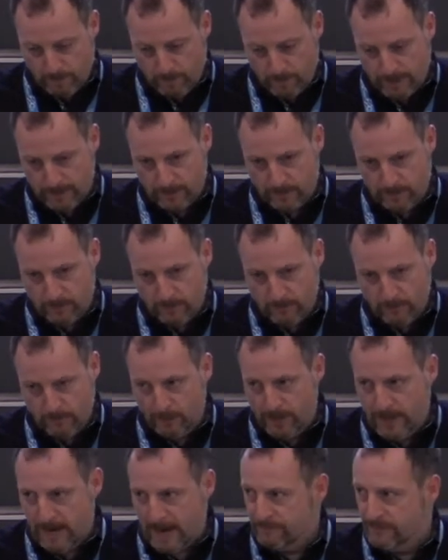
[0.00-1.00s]
But
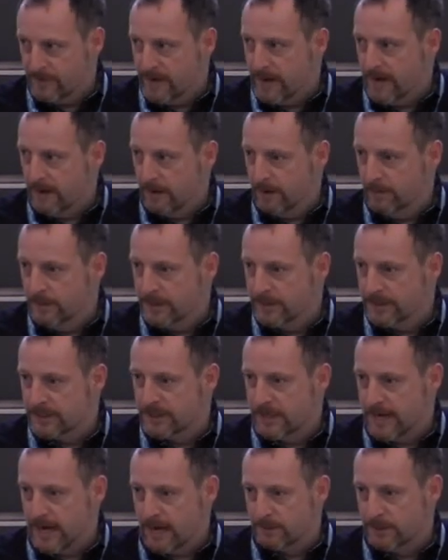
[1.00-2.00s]
we have the elements
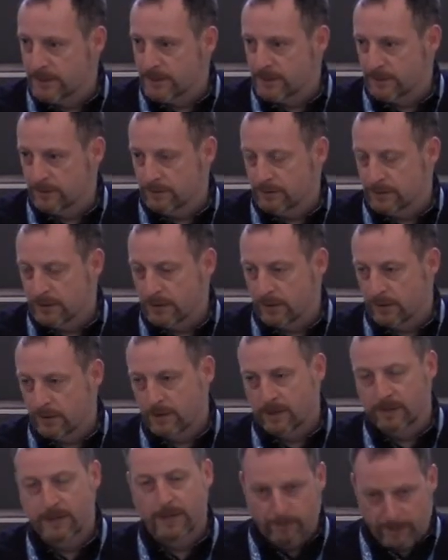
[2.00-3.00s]
now to
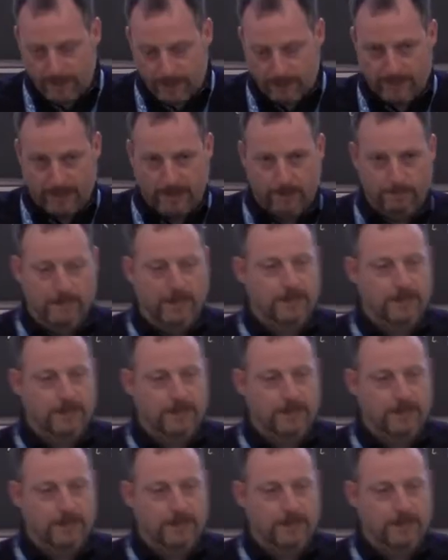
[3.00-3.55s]
talk a little bit about